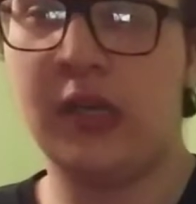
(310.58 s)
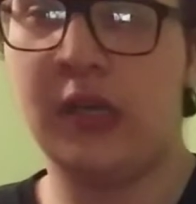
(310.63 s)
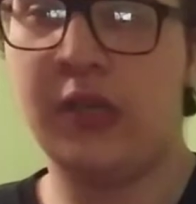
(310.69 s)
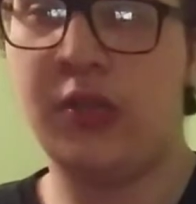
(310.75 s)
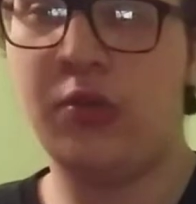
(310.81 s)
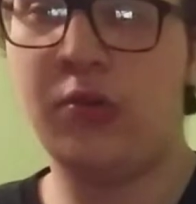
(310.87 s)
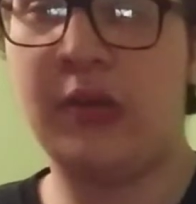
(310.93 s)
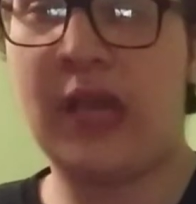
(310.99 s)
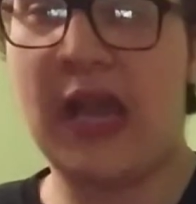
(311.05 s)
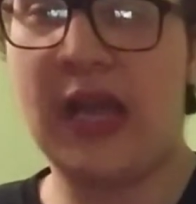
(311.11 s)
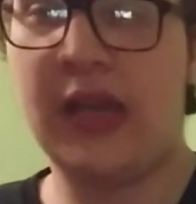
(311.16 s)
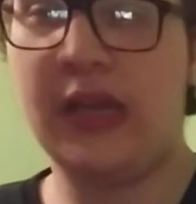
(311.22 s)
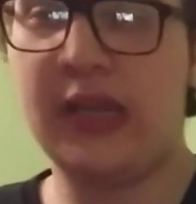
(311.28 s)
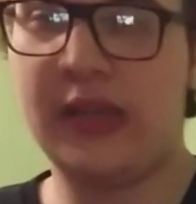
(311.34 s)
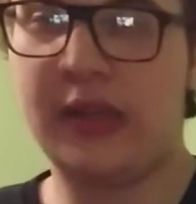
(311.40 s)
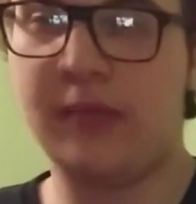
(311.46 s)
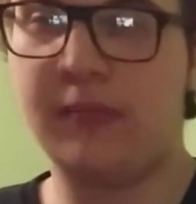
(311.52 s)
You can
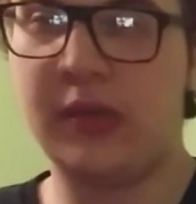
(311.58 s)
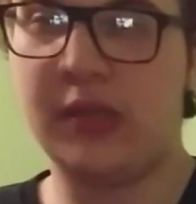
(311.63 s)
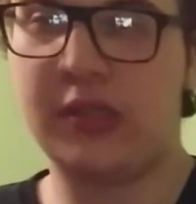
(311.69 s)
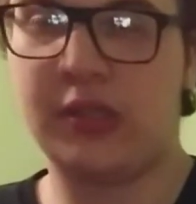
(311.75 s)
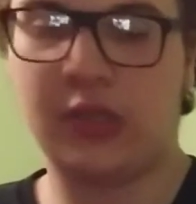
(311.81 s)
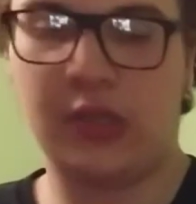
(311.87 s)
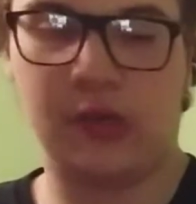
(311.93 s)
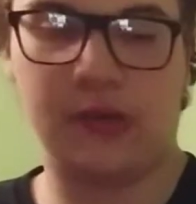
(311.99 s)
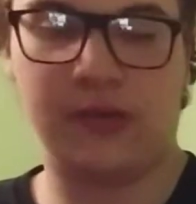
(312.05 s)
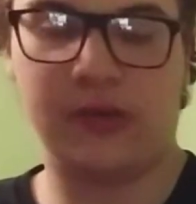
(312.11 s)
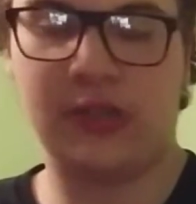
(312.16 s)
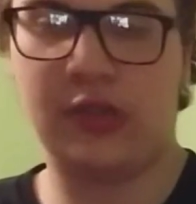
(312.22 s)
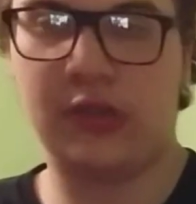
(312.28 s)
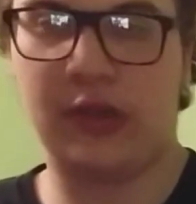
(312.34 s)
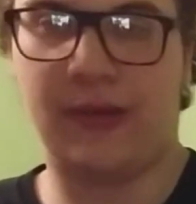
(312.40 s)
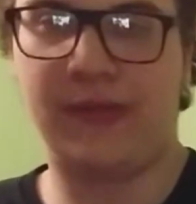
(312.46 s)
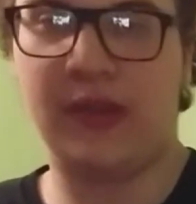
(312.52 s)
get them with claws.
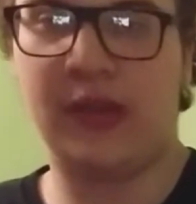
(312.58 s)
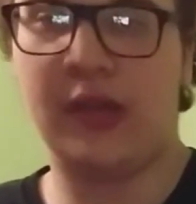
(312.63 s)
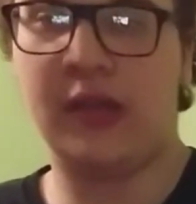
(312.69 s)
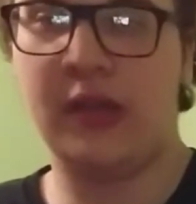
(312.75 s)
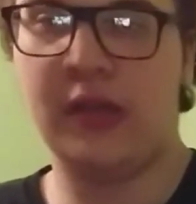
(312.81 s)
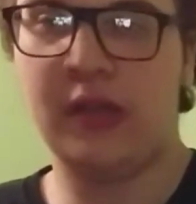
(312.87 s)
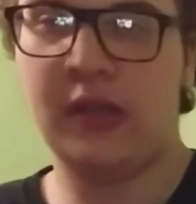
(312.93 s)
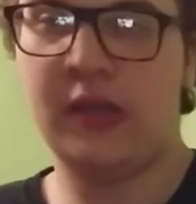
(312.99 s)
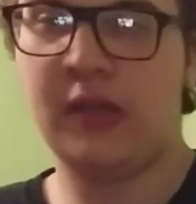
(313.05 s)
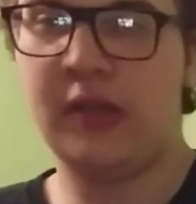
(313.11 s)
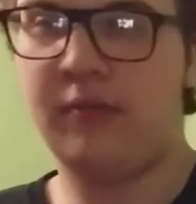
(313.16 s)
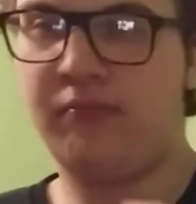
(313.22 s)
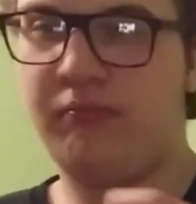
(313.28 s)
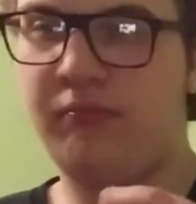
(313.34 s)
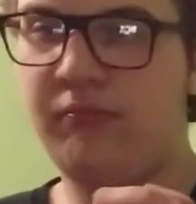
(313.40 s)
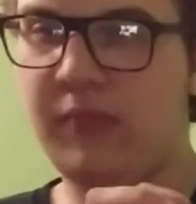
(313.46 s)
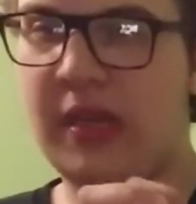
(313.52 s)
You have to
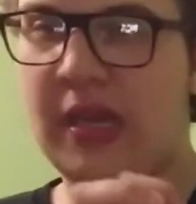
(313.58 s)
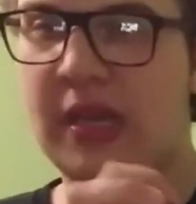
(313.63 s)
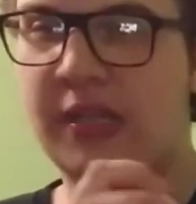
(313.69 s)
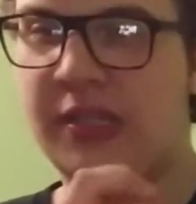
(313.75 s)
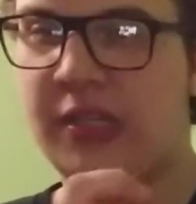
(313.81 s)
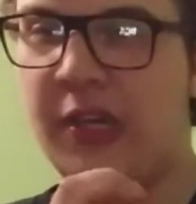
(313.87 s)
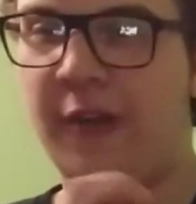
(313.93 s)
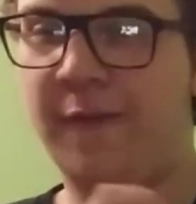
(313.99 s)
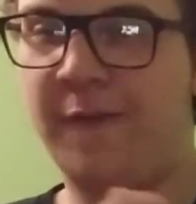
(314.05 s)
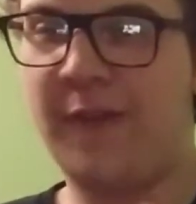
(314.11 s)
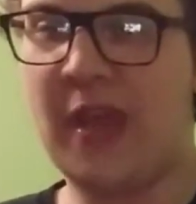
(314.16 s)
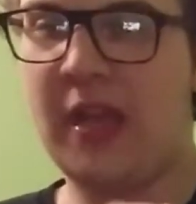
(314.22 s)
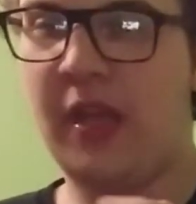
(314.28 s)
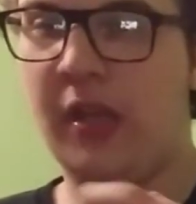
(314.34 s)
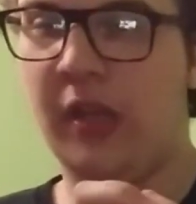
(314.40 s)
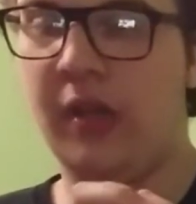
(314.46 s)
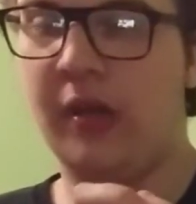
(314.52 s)
get a certain
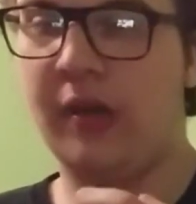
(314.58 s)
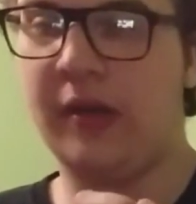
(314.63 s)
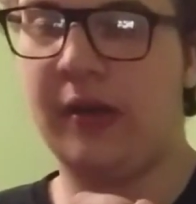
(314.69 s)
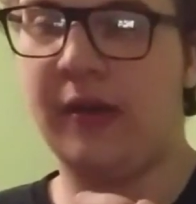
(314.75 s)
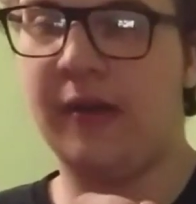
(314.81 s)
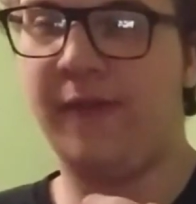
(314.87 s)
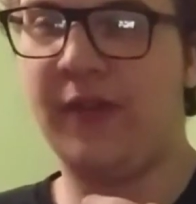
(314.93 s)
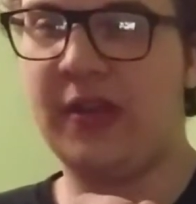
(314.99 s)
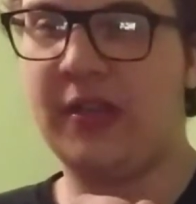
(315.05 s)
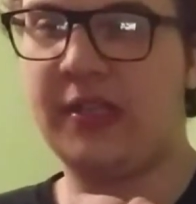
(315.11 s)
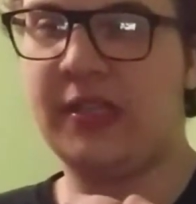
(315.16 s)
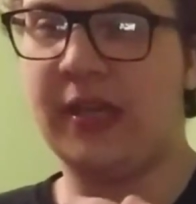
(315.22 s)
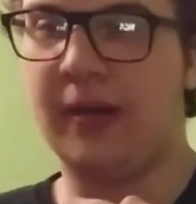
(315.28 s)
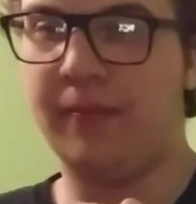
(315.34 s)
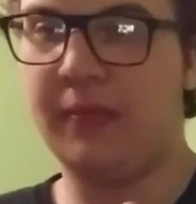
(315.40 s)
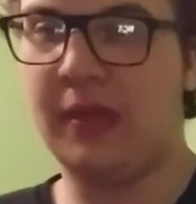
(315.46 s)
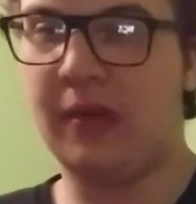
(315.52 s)
fake
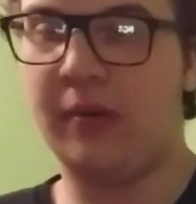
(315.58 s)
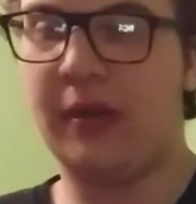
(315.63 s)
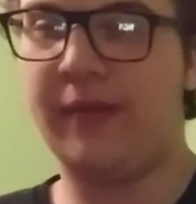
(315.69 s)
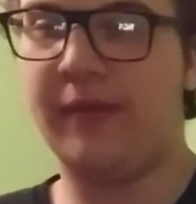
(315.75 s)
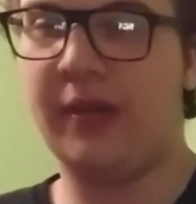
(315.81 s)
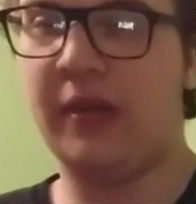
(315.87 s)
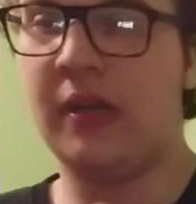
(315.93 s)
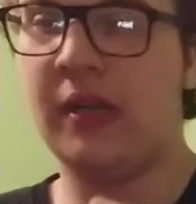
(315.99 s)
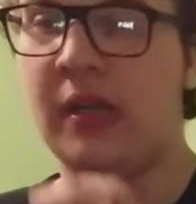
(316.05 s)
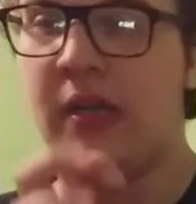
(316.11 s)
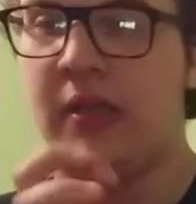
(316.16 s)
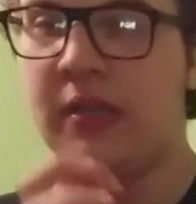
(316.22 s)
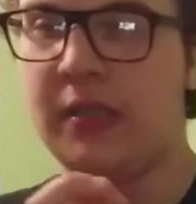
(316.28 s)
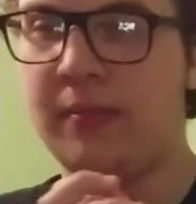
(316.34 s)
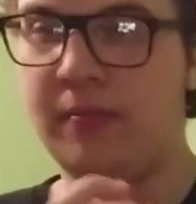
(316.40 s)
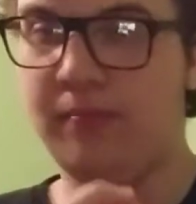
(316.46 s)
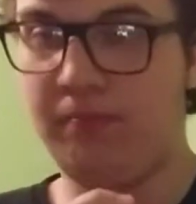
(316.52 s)
something or whatever
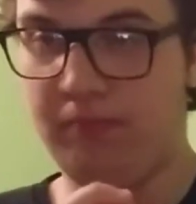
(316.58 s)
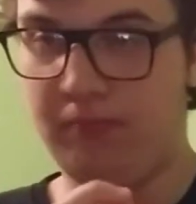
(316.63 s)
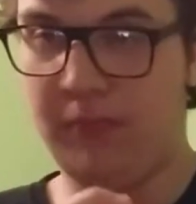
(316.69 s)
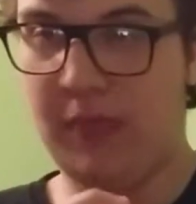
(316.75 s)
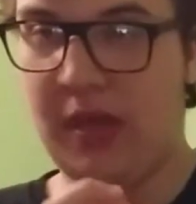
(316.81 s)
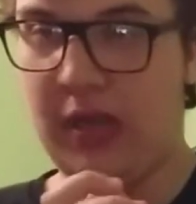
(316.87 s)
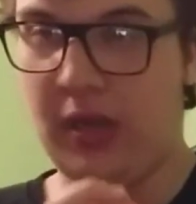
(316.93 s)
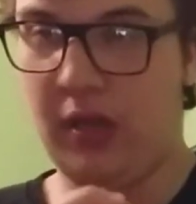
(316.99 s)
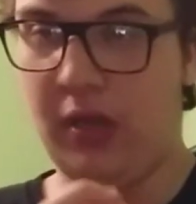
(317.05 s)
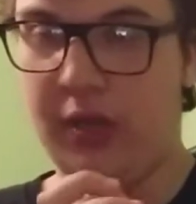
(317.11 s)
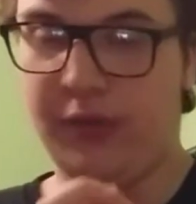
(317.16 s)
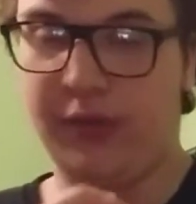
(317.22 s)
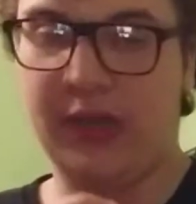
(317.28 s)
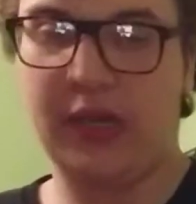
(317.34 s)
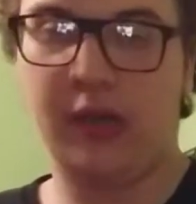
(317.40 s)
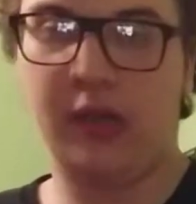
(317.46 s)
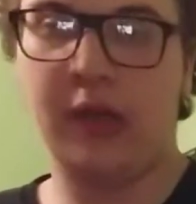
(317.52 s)
to make it look
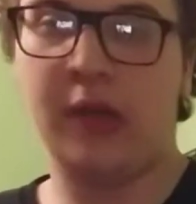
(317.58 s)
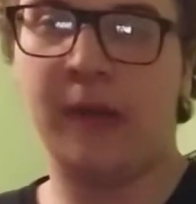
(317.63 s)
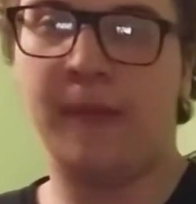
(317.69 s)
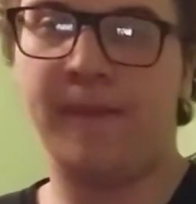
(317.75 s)
real.